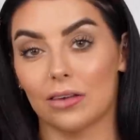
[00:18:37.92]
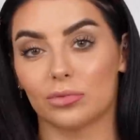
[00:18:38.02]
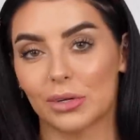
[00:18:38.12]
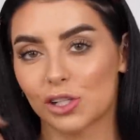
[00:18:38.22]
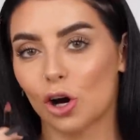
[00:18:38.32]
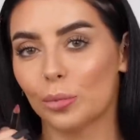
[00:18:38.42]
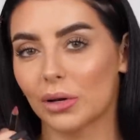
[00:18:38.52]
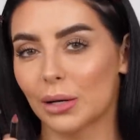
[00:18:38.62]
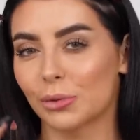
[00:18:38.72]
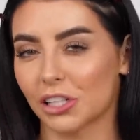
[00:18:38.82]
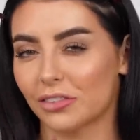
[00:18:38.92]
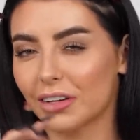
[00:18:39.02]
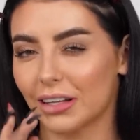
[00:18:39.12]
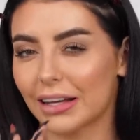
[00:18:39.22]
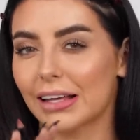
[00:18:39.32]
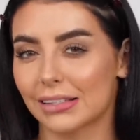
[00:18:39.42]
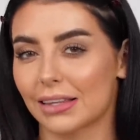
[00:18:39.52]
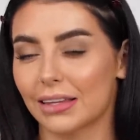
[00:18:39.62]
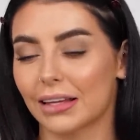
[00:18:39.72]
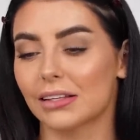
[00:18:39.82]
And for my top lip, which I feel like is
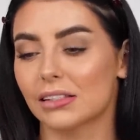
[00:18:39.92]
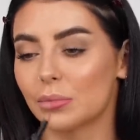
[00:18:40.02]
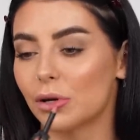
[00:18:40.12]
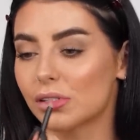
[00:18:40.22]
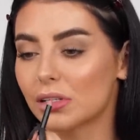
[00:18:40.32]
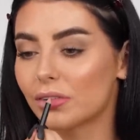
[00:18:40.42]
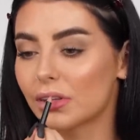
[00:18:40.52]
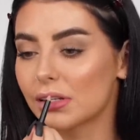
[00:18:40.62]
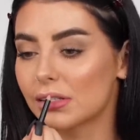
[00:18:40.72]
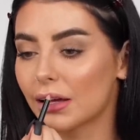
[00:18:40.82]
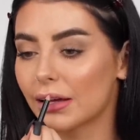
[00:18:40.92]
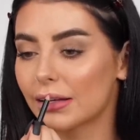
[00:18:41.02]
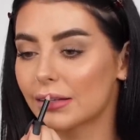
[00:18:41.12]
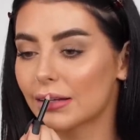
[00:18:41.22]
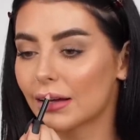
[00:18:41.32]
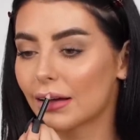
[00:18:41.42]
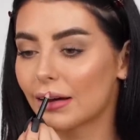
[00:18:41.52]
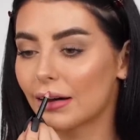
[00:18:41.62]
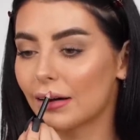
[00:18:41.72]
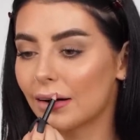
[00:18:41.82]
the thing that's the most different these days,
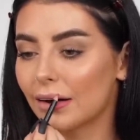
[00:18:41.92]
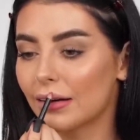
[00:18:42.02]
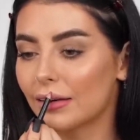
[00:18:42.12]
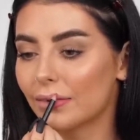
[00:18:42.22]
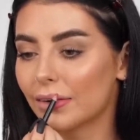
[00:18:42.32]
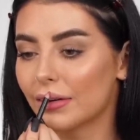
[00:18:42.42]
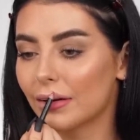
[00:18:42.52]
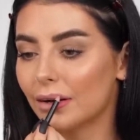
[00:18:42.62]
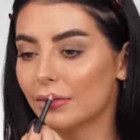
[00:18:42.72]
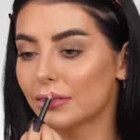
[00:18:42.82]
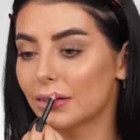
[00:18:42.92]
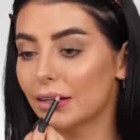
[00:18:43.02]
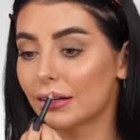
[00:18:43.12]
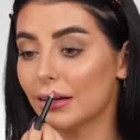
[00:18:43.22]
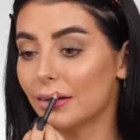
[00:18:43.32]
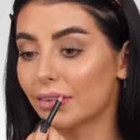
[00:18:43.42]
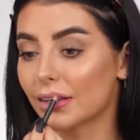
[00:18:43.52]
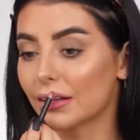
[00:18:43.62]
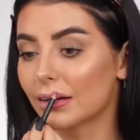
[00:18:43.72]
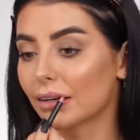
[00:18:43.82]
I would overline
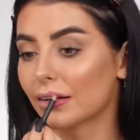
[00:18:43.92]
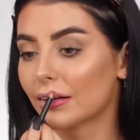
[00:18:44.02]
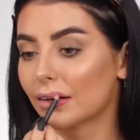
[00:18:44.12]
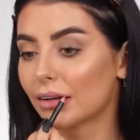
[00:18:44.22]
everything.